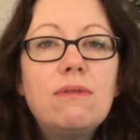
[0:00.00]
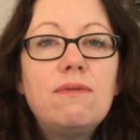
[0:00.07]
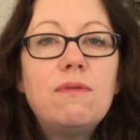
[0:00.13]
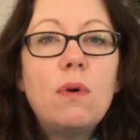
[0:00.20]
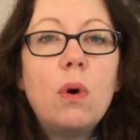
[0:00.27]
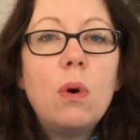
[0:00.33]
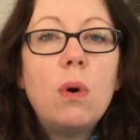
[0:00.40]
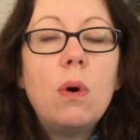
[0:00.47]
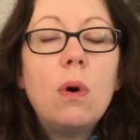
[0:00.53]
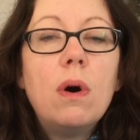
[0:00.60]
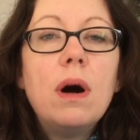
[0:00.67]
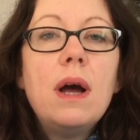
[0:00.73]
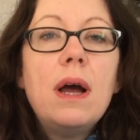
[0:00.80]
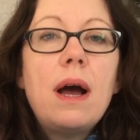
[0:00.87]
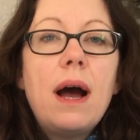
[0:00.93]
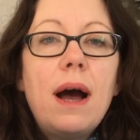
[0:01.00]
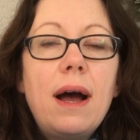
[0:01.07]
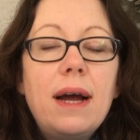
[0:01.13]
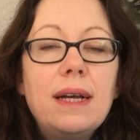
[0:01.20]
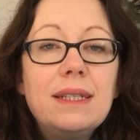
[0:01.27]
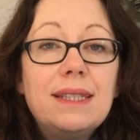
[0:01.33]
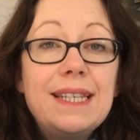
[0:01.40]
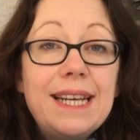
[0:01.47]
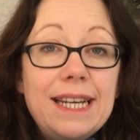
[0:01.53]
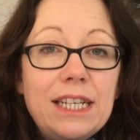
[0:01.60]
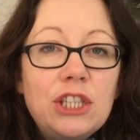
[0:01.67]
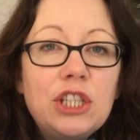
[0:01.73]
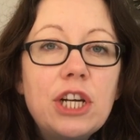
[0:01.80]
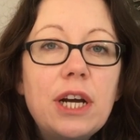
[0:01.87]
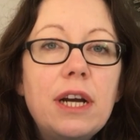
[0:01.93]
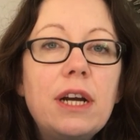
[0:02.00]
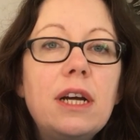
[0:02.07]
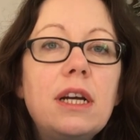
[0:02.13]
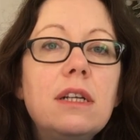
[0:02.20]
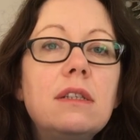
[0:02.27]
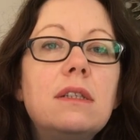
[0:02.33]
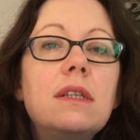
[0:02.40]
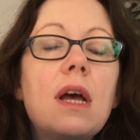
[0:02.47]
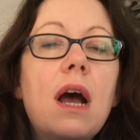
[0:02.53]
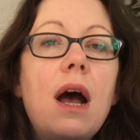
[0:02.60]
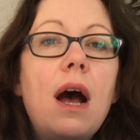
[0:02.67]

for t-shirts,